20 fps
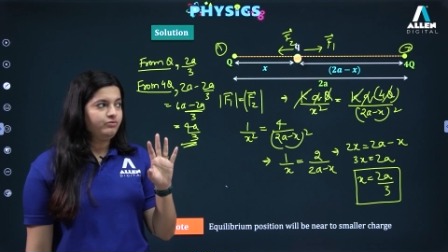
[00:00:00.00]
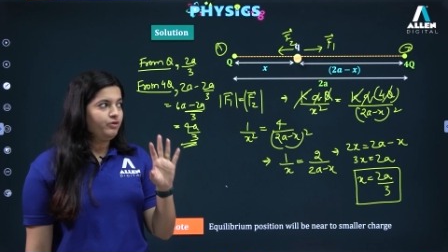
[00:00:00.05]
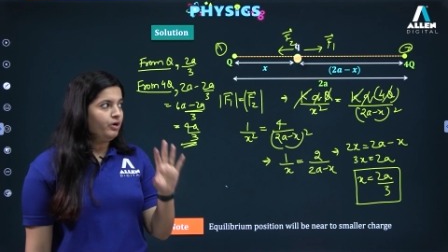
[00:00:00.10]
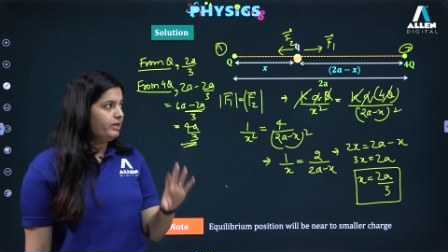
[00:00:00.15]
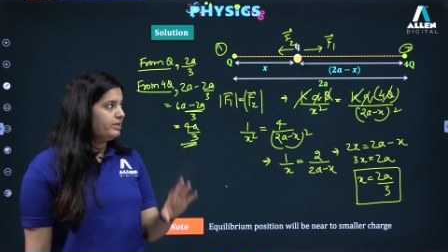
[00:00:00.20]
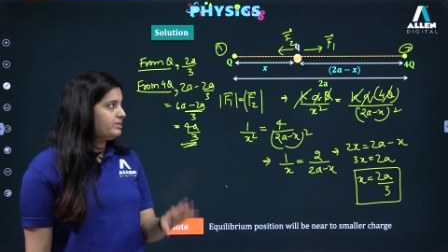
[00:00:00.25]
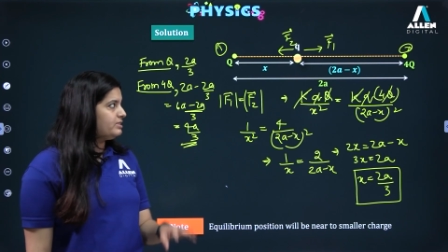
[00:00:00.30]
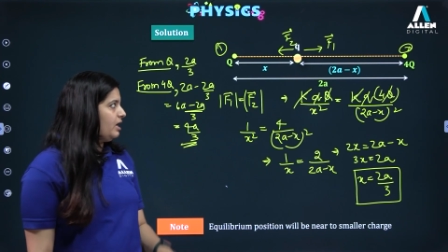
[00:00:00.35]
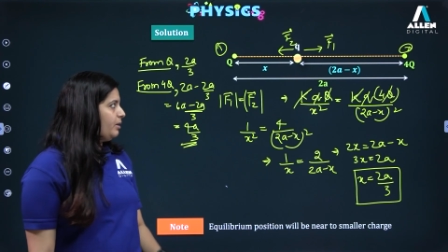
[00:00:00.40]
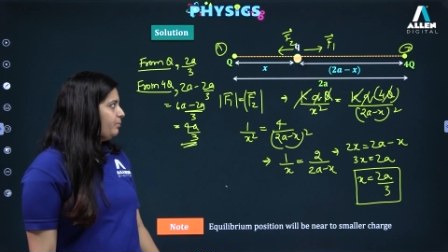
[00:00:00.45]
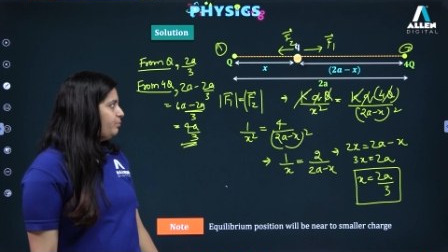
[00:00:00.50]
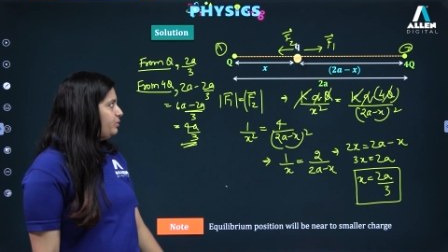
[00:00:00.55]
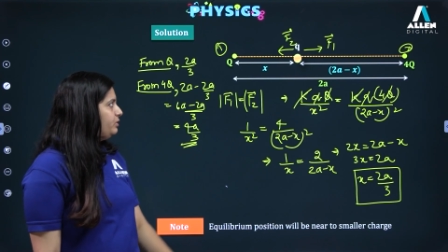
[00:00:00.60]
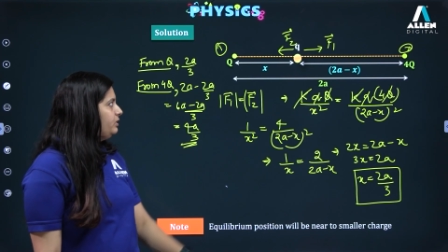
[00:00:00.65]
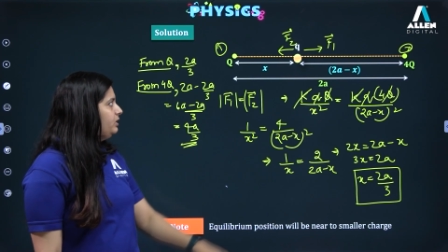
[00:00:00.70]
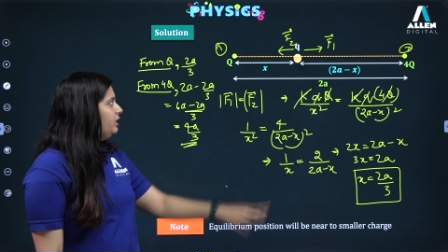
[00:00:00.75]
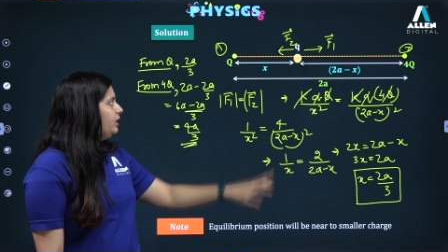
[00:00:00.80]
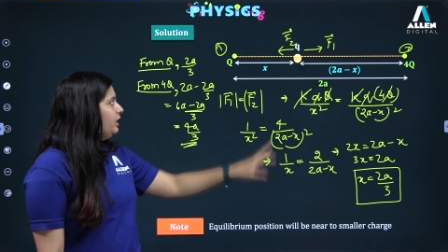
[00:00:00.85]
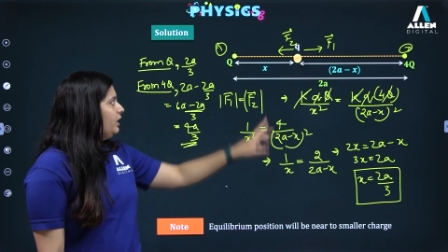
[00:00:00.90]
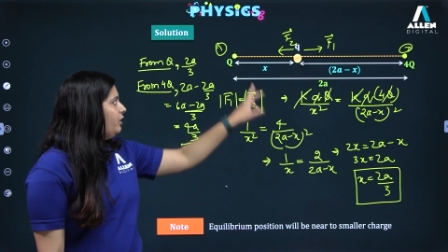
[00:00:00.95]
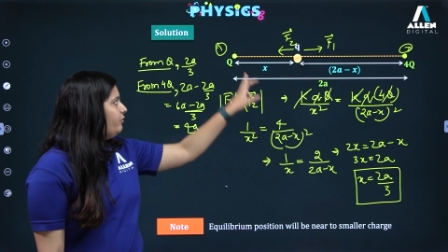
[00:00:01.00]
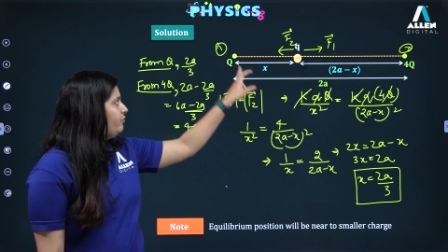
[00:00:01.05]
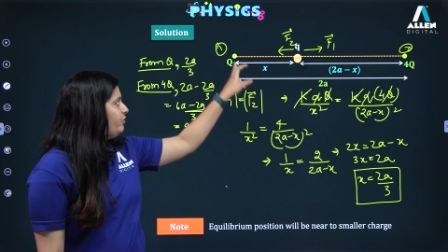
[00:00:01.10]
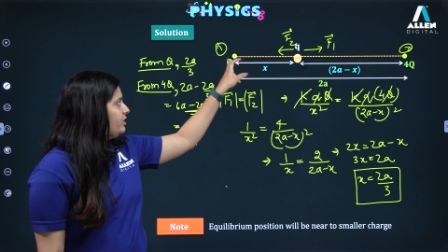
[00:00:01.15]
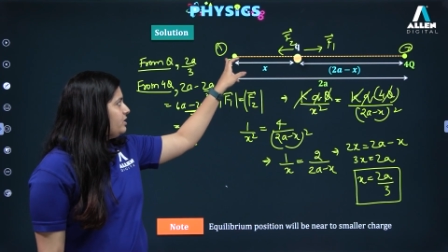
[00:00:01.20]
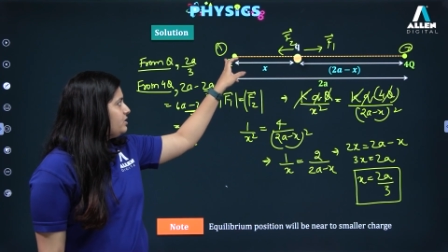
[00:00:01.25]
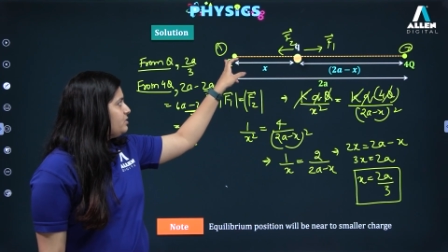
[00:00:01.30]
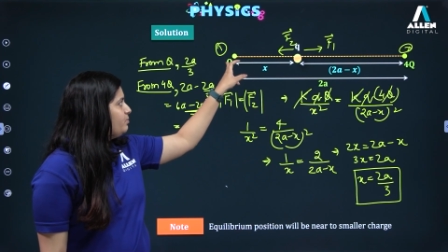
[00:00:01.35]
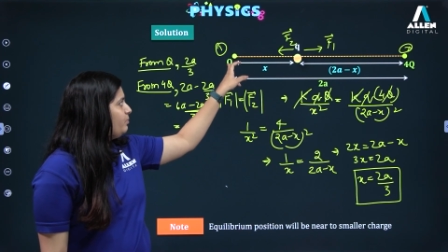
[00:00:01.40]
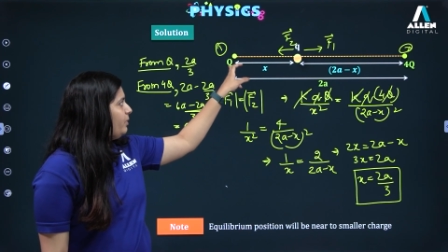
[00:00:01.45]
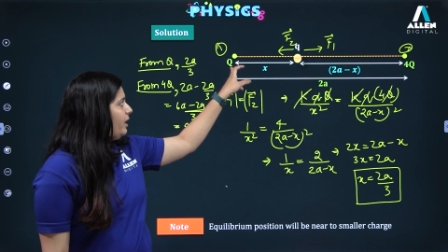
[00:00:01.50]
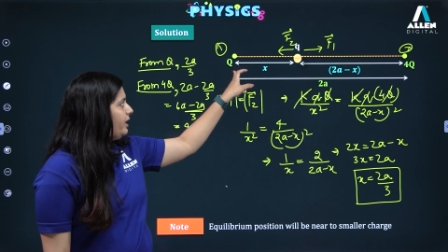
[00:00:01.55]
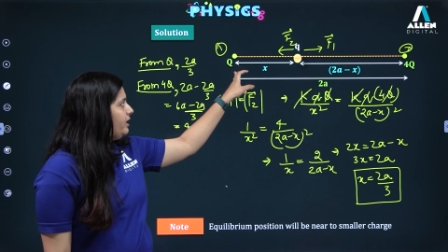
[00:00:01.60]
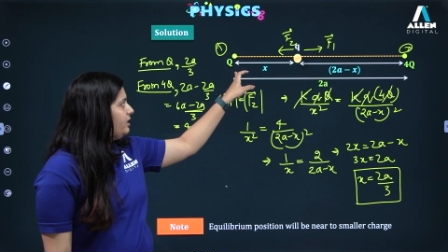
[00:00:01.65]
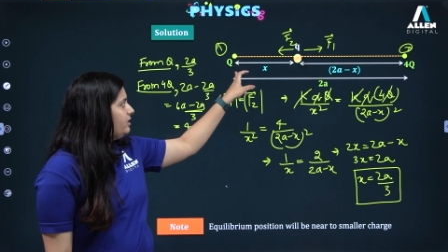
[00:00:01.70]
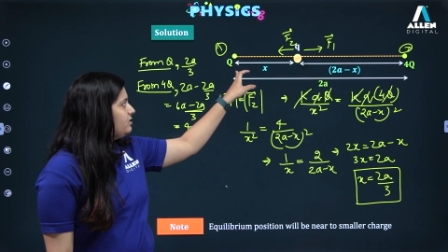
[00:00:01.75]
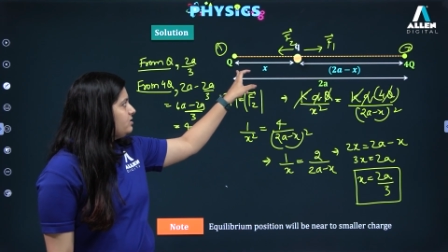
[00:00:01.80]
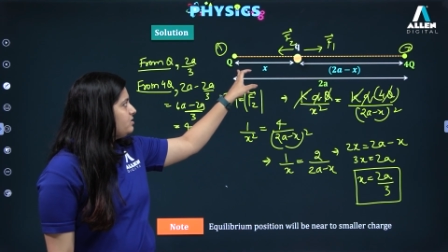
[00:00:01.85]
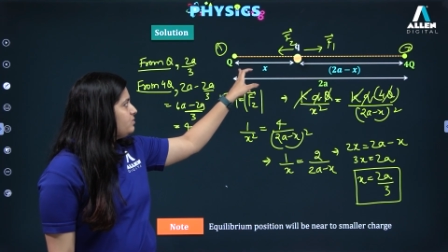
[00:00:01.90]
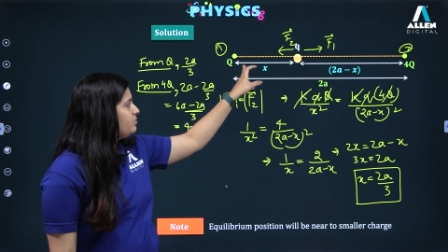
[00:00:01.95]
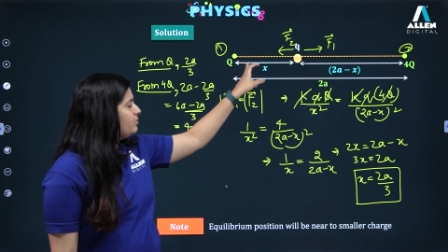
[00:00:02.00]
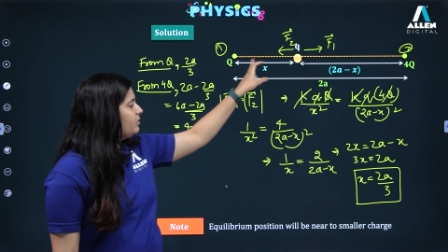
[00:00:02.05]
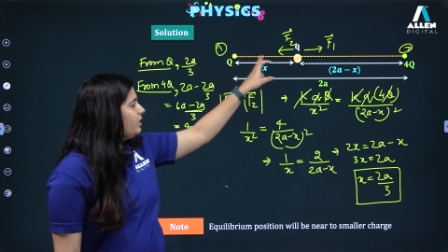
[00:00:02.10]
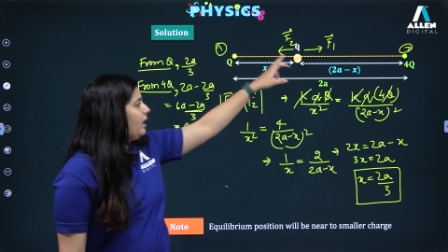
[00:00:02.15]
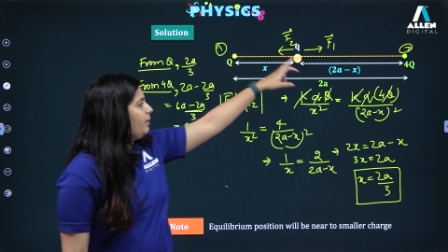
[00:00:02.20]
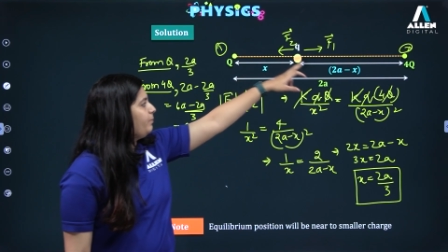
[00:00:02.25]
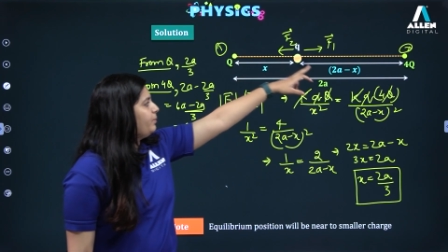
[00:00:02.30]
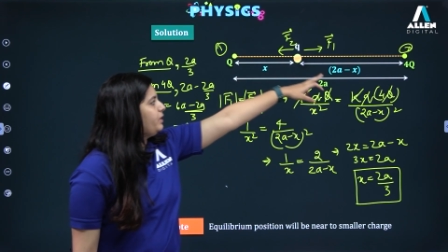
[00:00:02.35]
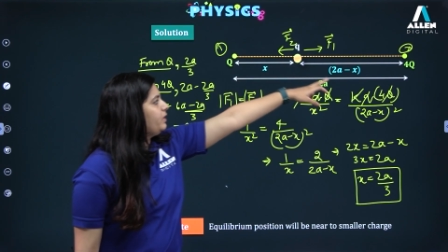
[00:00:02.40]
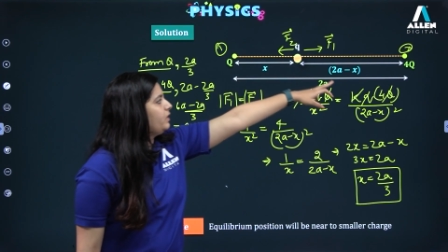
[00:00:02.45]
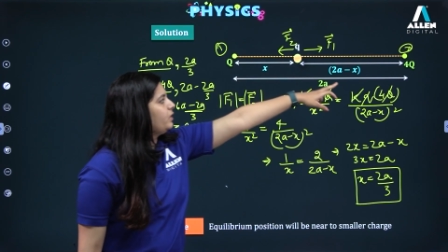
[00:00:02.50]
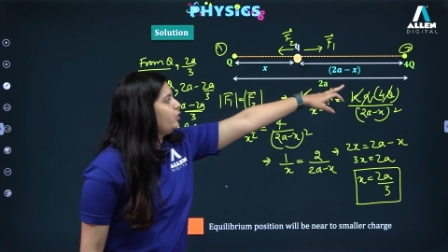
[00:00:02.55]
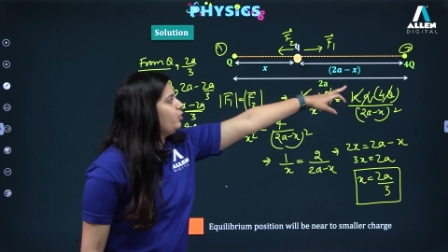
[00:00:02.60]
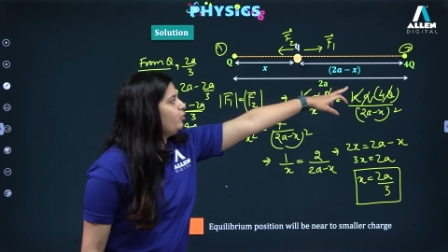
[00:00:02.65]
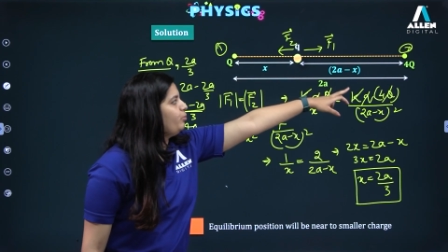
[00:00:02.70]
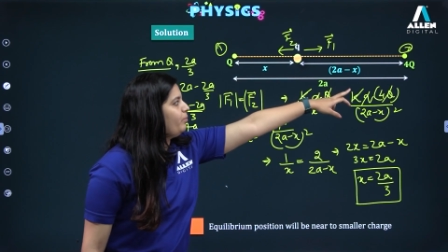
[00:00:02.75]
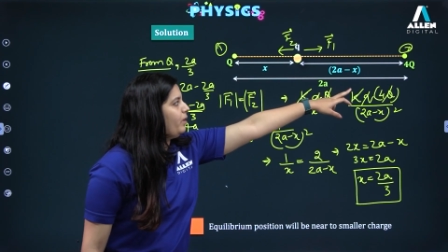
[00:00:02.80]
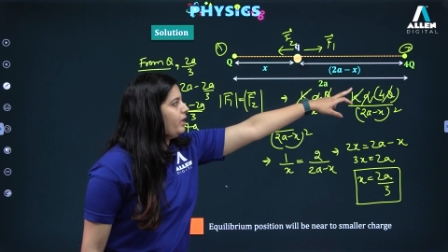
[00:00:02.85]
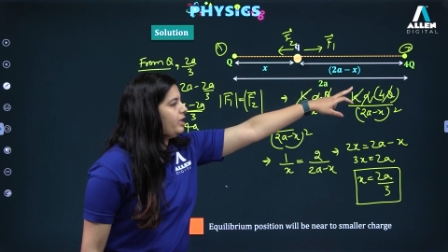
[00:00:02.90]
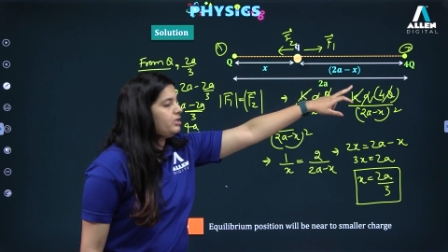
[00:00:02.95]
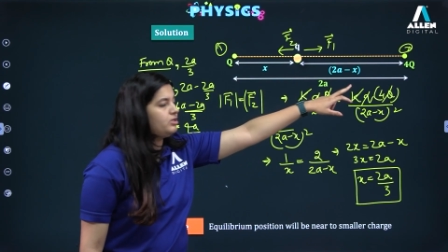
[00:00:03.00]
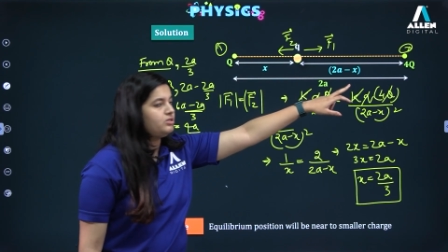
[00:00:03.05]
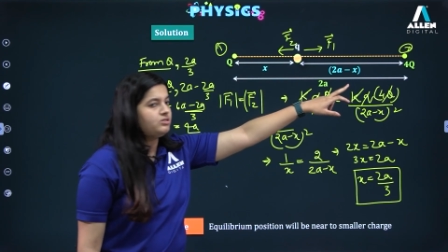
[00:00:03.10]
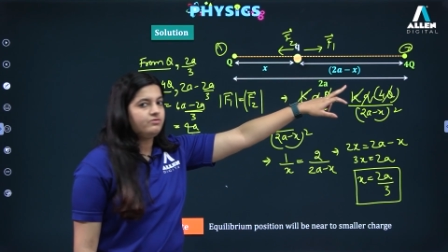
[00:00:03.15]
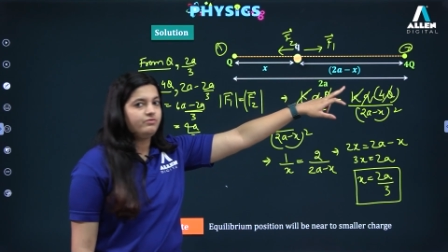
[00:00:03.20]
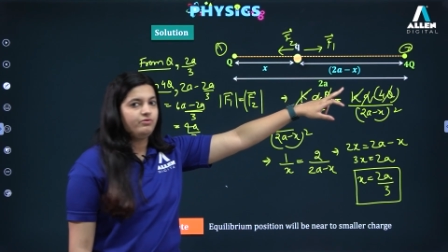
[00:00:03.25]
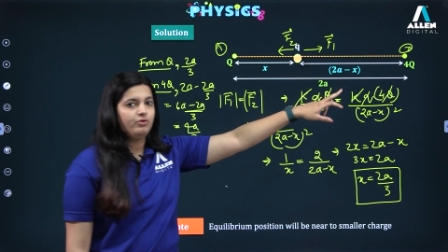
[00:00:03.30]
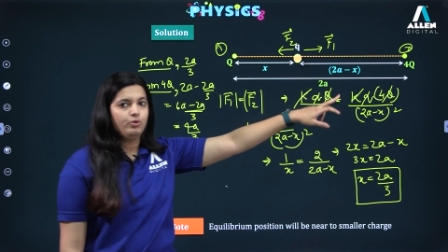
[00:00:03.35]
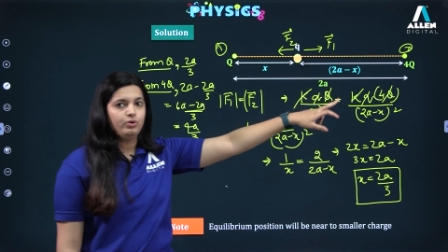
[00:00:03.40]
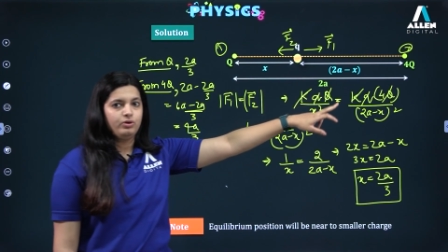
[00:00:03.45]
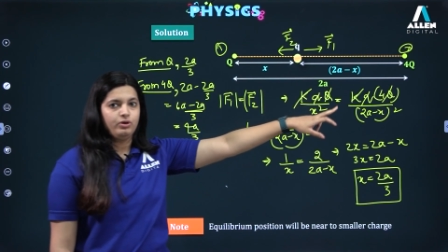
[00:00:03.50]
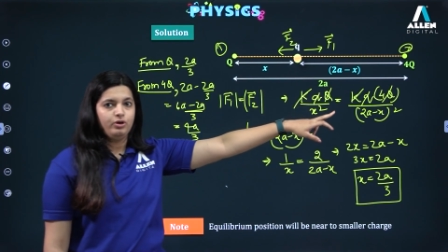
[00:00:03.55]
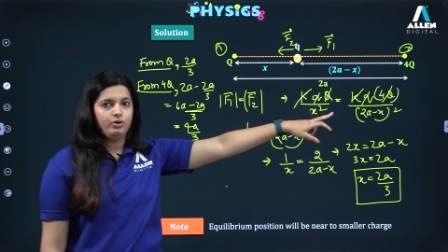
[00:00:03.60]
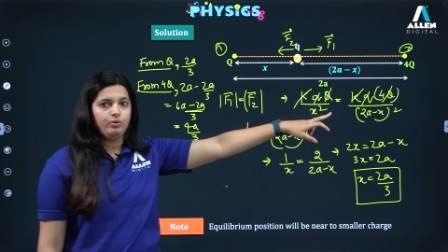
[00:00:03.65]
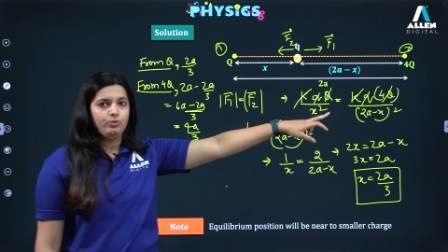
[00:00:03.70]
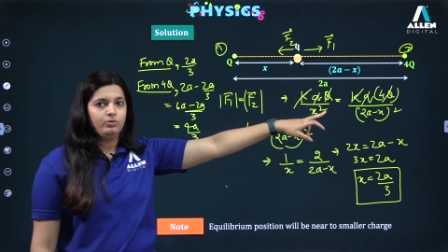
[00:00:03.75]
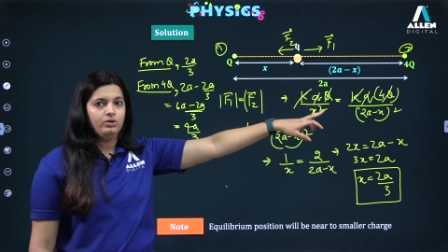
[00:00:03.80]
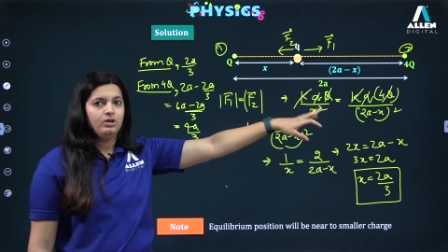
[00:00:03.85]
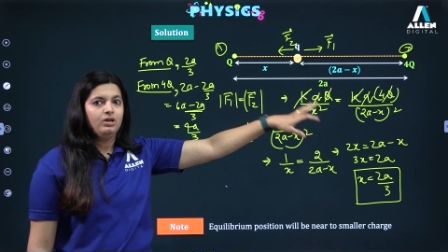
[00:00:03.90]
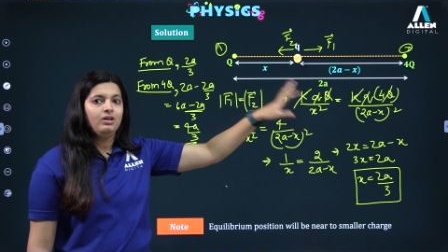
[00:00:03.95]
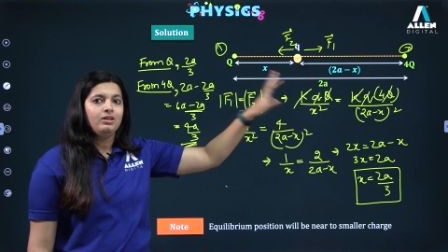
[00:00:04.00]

For example, if it is minus capital Q minus 4Q,